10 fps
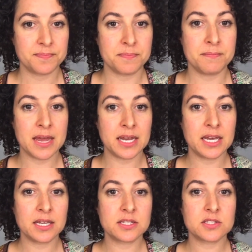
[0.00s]

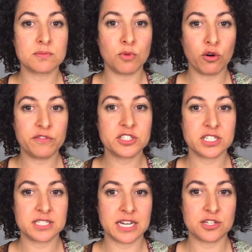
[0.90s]
Many small for
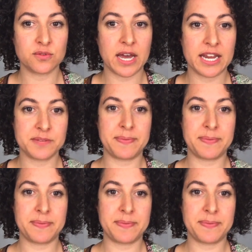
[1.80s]
gestational age